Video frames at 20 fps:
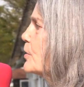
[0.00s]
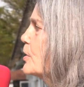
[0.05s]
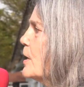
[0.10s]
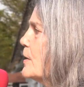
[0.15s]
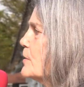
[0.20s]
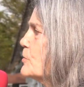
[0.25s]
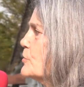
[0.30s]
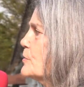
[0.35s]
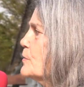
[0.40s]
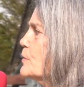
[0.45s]

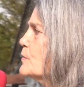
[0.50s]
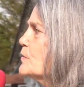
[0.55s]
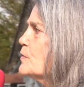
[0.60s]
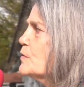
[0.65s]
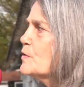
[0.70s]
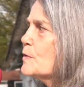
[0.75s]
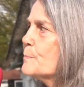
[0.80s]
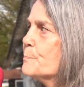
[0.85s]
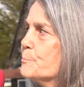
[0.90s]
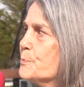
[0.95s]
country. This
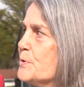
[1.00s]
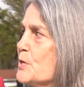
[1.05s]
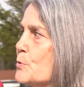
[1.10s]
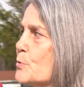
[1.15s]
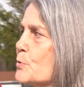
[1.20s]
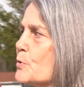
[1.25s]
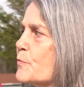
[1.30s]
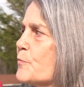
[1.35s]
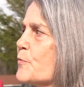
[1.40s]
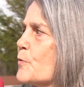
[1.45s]
is a
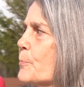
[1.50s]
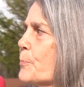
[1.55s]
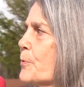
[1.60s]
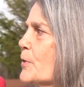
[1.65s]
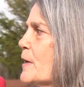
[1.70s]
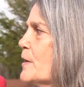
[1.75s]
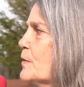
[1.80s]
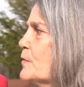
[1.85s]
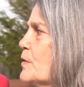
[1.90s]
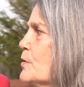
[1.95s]
beautiful
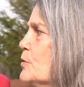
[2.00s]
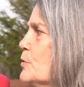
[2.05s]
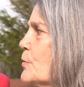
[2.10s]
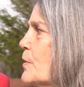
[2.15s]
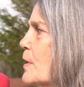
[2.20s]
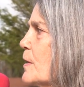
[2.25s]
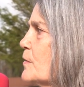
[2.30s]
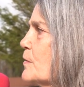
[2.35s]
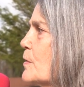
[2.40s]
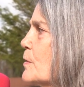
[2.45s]
place, and you
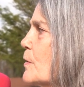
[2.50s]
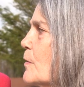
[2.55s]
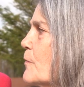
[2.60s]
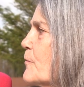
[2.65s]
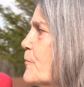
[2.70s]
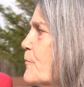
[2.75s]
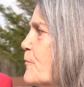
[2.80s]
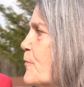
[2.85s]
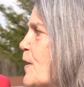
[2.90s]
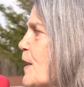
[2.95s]
guys are a
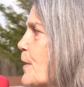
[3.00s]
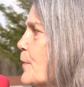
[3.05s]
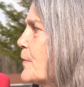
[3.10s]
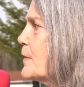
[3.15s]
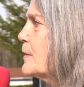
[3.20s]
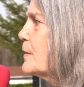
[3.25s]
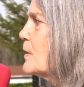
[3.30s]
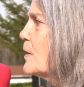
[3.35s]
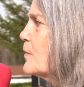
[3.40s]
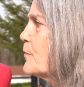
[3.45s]

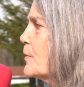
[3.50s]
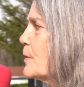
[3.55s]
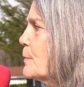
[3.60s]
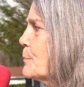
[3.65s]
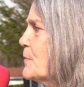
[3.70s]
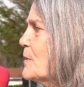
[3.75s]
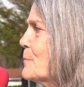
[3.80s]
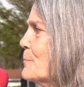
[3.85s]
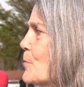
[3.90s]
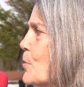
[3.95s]
very loving
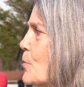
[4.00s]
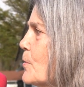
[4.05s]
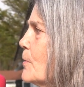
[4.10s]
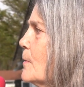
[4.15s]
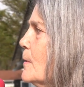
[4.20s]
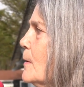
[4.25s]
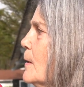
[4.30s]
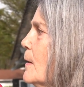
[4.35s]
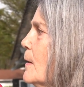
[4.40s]
people.